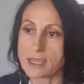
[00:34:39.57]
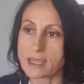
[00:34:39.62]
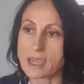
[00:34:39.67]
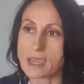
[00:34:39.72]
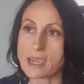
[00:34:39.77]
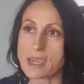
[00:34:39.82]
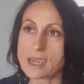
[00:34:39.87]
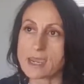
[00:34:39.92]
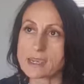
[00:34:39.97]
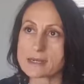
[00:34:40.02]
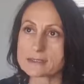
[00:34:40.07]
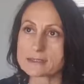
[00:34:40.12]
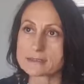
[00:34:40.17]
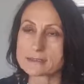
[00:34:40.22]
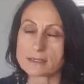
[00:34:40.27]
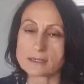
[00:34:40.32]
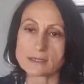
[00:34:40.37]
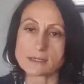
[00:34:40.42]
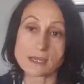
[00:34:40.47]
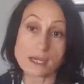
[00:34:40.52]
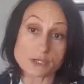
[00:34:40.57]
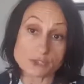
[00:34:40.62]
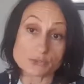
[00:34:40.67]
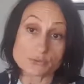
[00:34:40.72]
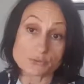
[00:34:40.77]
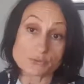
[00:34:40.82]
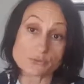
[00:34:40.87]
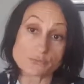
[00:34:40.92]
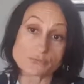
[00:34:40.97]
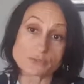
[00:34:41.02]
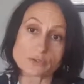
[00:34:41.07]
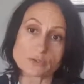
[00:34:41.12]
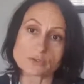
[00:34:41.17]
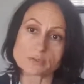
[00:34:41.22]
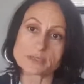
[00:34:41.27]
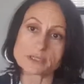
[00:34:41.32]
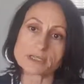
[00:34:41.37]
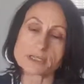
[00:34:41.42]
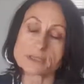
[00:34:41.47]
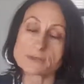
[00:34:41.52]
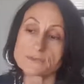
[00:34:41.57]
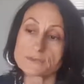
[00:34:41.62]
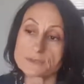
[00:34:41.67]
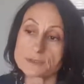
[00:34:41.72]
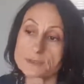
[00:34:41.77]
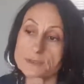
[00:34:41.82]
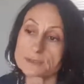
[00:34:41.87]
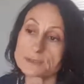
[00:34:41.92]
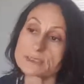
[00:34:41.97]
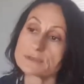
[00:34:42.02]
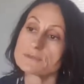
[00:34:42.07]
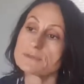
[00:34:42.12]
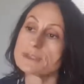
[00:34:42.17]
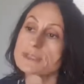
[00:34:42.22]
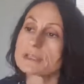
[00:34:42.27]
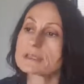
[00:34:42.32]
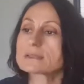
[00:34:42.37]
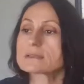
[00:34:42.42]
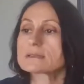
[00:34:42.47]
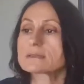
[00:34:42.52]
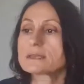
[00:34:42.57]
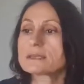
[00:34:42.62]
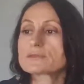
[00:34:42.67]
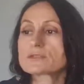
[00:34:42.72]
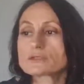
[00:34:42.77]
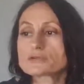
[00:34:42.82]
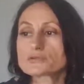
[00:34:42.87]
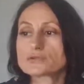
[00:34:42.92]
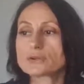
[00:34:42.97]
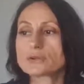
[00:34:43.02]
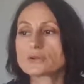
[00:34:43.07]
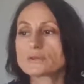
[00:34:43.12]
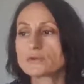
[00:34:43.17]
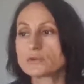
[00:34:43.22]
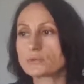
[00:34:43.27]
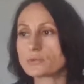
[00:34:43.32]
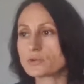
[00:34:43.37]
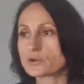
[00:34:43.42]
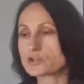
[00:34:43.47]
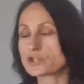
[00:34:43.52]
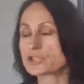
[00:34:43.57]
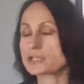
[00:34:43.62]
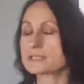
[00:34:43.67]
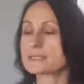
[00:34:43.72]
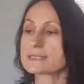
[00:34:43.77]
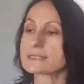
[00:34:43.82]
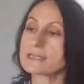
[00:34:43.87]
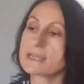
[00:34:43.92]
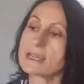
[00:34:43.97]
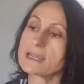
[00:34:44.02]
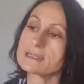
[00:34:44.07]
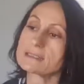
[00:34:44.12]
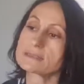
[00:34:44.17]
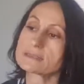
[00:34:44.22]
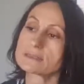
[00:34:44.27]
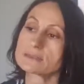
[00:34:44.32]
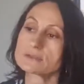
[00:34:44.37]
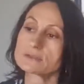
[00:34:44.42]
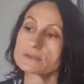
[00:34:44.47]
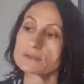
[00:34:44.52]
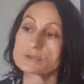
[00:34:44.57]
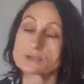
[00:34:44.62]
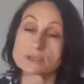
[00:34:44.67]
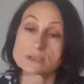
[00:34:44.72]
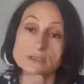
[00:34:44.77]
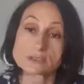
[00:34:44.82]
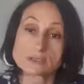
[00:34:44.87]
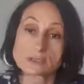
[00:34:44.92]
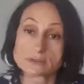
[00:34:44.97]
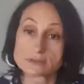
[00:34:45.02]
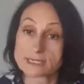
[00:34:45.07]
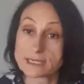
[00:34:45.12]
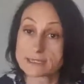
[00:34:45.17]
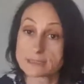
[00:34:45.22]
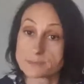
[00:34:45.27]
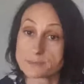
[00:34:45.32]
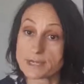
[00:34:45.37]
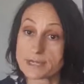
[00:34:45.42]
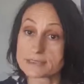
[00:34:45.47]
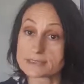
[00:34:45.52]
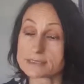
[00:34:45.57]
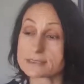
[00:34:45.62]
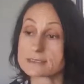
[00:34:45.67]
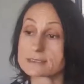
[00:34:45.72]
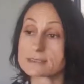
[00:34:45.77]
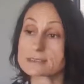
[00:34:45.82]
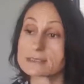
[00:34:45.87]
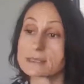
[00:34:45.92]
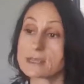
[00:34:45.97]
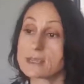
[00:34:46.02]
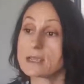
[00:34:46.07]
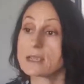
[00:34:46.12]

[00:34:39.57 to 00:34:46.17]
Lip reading: and I do fully believe that we can have control over emotional states on a daily basis